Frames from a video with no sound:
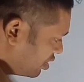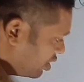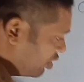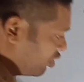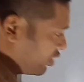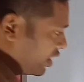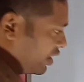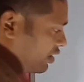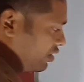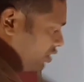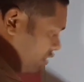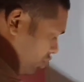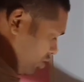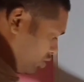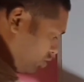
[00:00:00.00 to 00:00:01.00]
Okay.
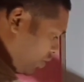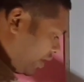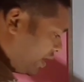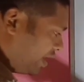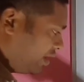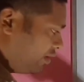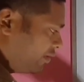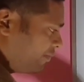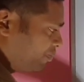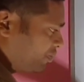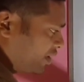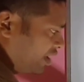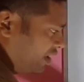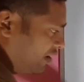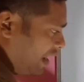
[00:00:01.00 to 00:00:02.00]
So again
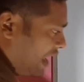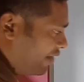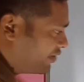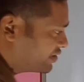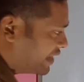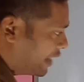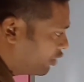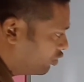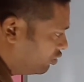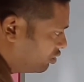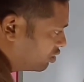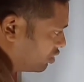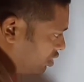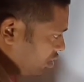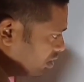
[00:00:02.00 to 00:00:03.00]
it will have a shadow.
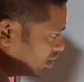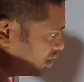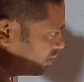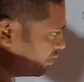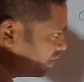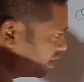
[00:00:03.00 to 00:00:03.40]
For